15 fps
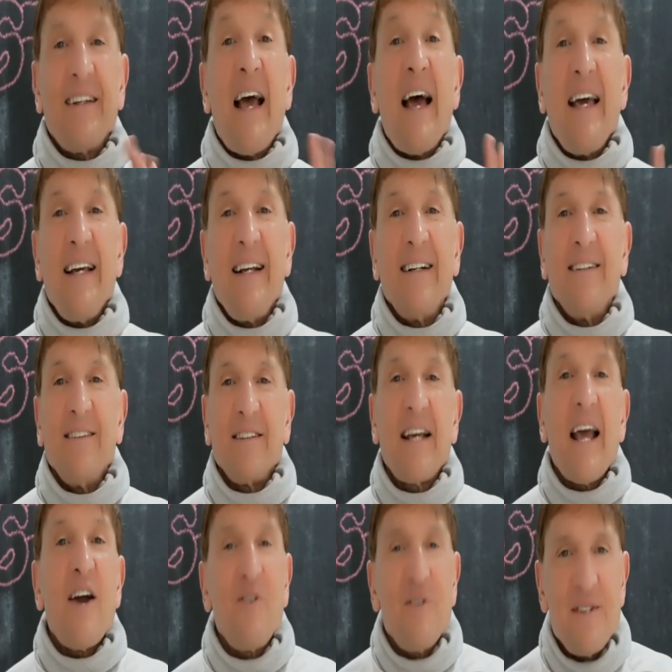Gain,
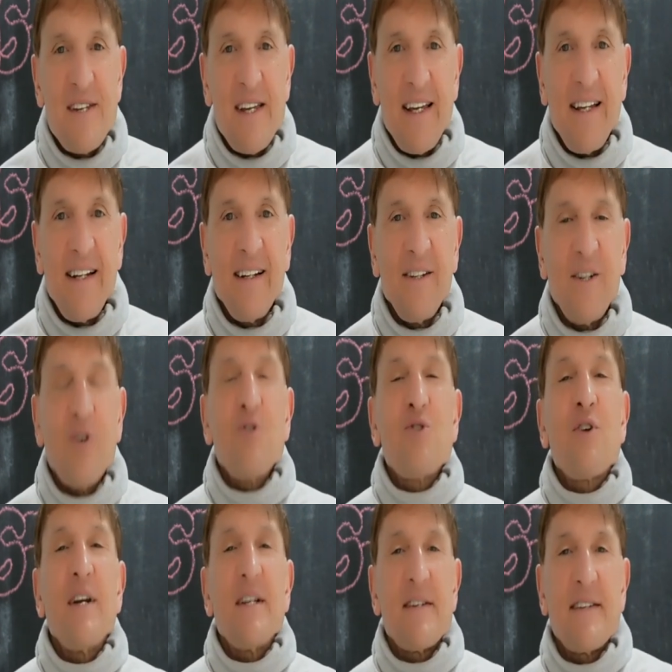guaranteed, no
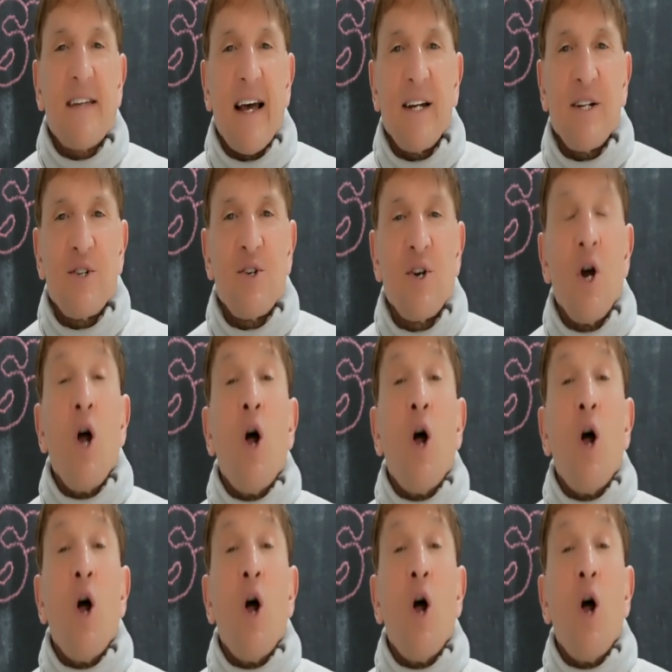strings attached.